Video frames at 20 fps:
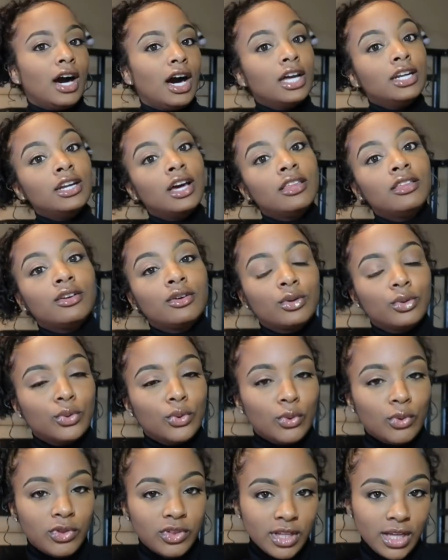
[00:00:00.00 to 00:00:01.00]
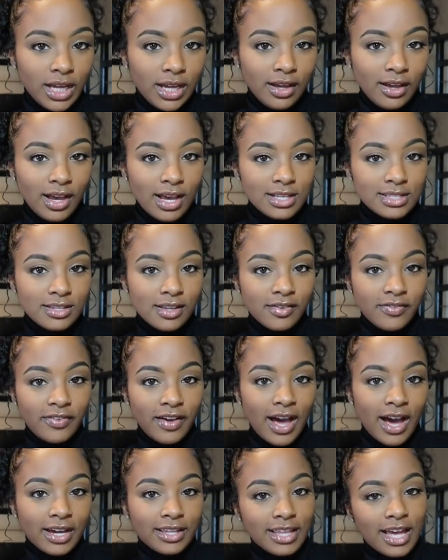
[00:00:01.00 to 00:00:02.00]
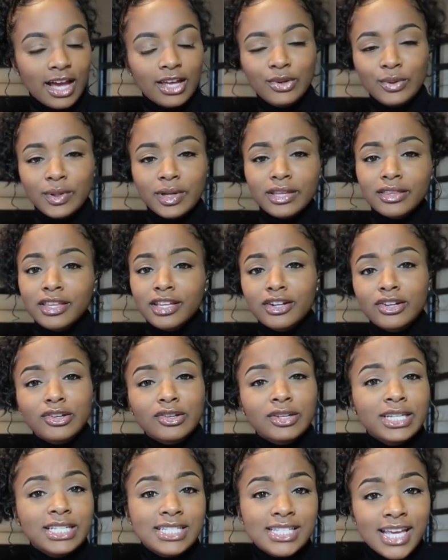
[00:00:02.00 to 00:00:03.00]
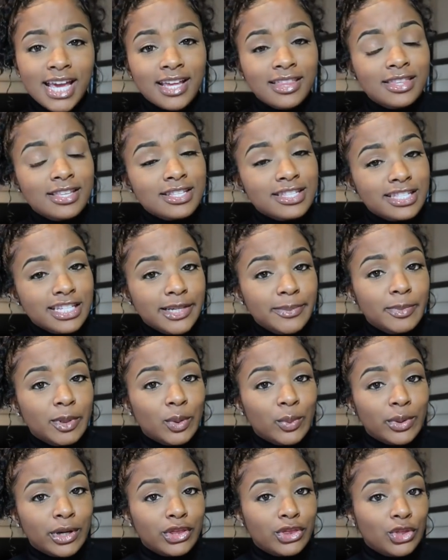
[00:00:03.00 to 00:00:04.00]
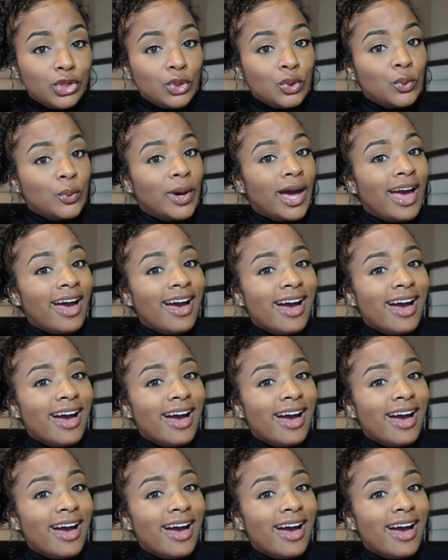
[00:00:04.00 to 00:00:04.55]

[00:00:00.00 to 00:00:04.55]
Another cool thing is the fact that you can literally take the sleeper with you